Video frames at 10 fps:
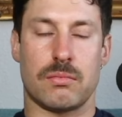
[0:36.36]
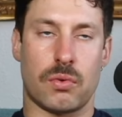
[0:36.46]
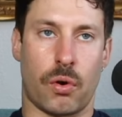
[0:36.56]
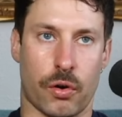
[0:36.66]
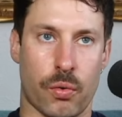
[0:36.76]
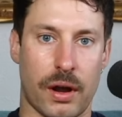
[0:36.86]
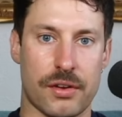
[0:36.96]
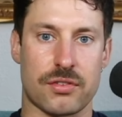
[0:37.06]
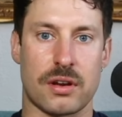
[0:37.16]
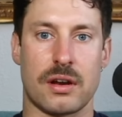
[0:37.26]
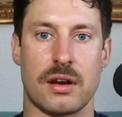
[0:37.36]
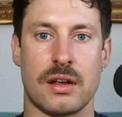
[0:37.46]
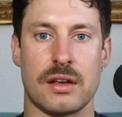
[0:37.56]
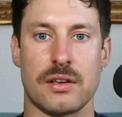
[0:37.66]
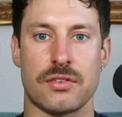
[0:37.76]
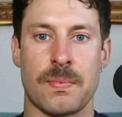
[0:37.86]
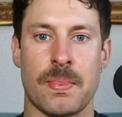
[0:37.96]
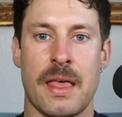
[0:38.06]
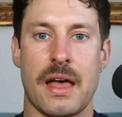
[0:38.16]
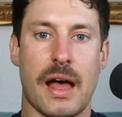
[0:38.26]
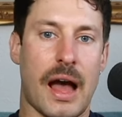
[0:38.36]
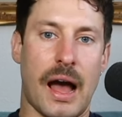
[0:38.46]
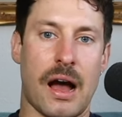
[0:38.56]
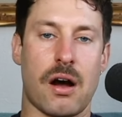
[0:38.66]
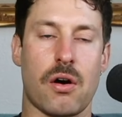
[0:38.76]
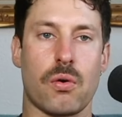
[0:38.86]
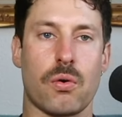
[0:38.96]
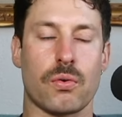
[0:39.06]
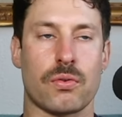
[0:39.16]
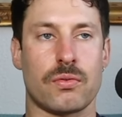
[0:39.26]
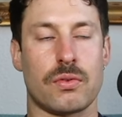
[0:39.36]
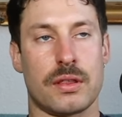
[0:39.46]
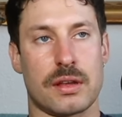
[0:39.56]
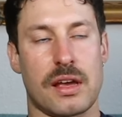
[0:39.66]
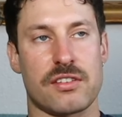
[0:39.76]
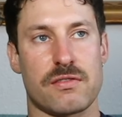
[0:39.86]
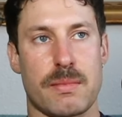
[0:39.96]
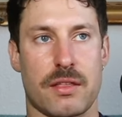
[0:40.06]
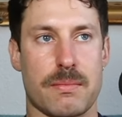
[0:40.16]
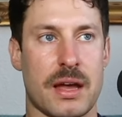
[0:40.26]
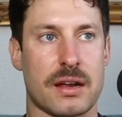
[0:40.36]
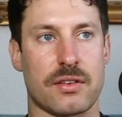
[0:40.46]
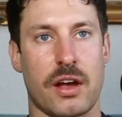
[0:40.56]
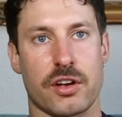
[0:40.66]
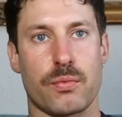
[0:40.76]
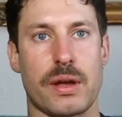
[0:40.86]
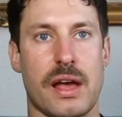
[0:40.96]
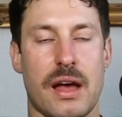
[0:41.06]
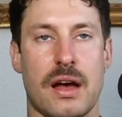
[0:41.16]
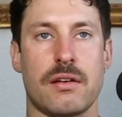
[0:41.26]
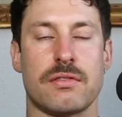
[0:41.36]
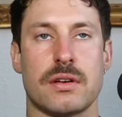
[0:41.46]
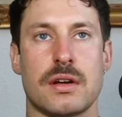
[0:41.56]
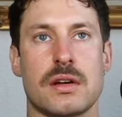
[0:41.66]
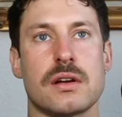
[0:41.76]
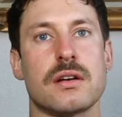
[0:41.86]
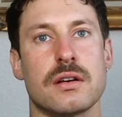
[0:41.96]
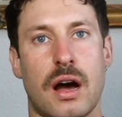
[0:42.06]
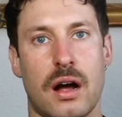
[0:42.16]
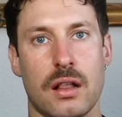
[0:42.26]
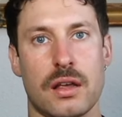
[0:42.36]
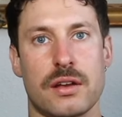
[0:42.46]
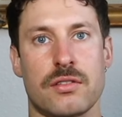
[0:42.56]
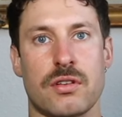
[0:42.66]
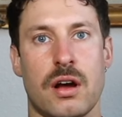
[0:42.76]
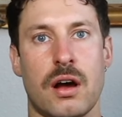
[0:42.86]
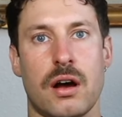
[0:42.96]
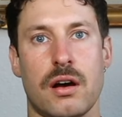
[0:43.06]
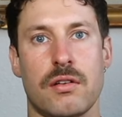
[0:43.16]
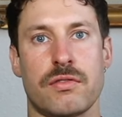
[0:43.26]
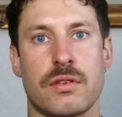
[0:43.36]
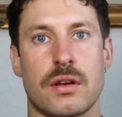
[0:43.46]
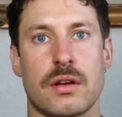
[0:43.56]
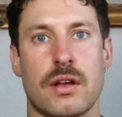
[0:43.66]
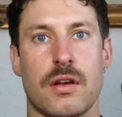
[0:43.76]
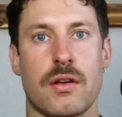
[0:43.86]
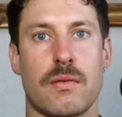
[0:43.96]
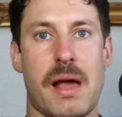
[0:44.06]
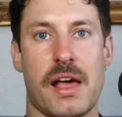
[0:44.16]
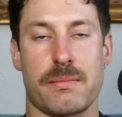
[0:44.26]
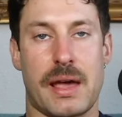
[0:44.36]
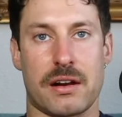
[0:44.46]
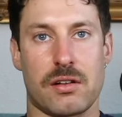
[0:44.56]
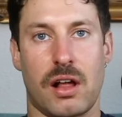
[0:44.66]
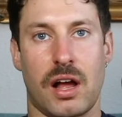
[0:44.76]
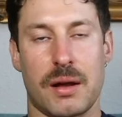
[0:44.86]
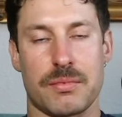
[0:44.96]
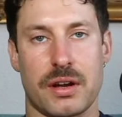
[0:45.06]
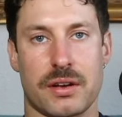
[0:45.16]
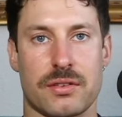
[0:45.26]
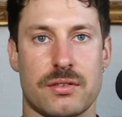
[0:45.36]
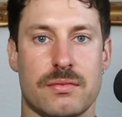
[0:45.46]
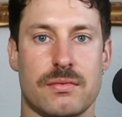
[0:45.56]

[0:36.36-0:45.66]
or question is how, in the case of mathematics, how can we have knowledge of mathematical objects,